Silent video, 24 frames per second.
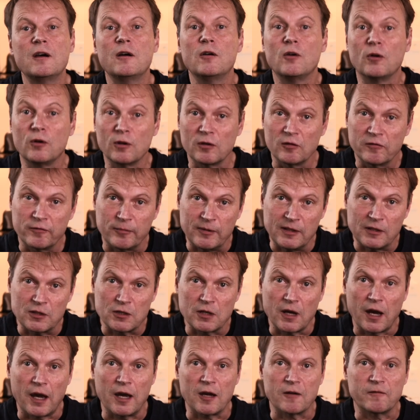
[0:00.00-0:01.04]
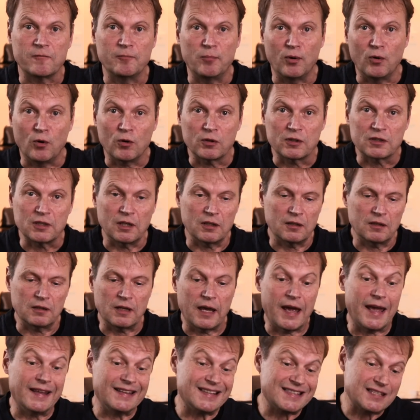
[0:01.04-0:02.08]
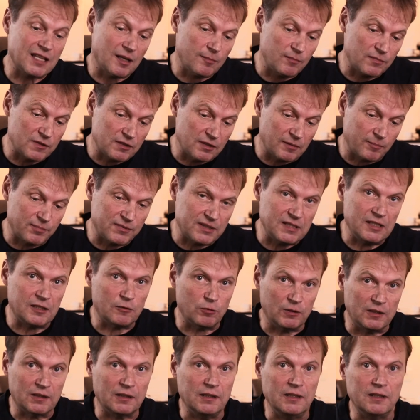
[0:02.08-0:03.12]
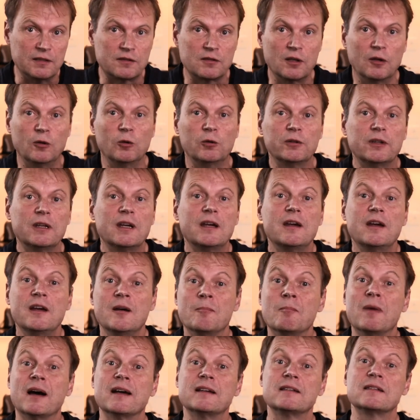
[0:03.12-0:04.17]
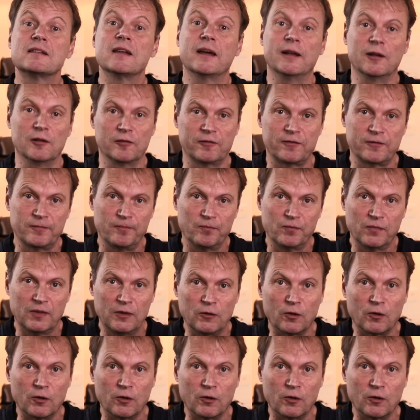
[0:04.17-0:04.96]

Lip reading: all of which I have bought and some subsequently sold myself.